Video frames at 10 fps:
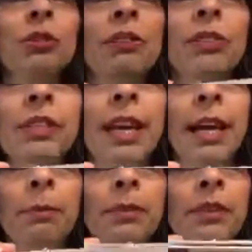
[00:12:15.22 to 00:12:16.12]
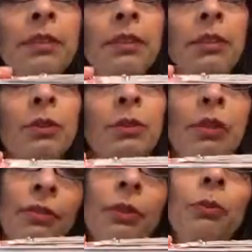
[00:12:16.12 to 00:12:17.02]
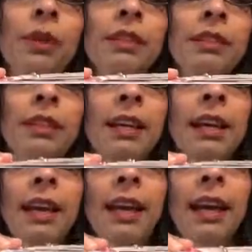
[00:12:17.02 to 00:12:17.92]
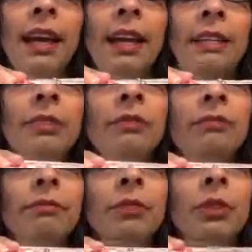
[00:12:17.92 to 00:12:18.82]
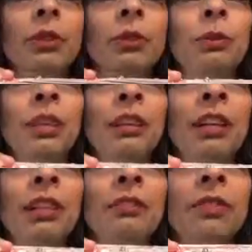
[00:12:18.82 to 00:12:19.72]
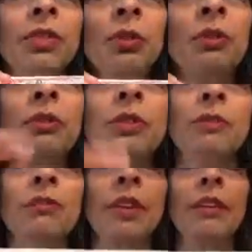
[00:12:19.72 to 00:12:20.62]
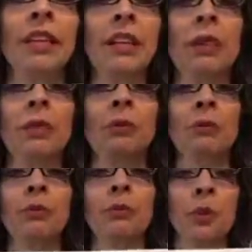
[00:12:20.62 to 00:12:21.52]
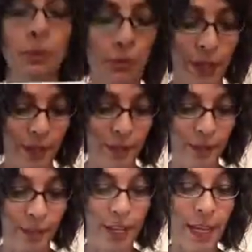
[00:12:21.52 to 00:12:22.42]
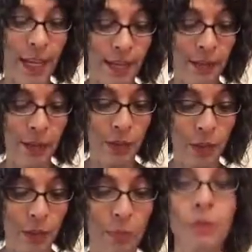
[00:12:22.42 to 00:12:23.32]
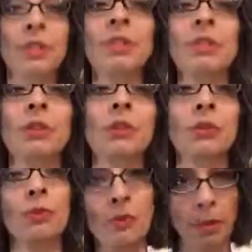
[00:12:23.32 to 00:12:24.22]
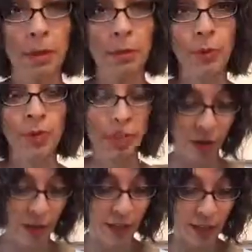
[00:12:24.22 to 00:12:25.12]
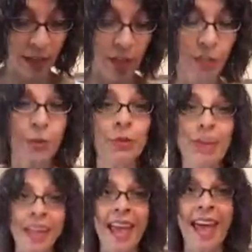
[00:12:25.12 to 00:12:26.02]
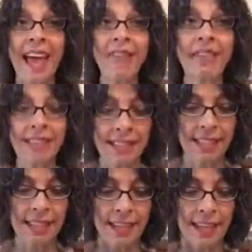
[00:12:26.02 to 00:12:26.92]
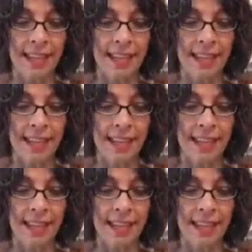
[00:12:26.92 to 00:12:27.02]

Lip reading: 2 different types, or 2 different widths, and glued it on, so it's very low profile. And so this is also a feminine birthday card. So there you have it.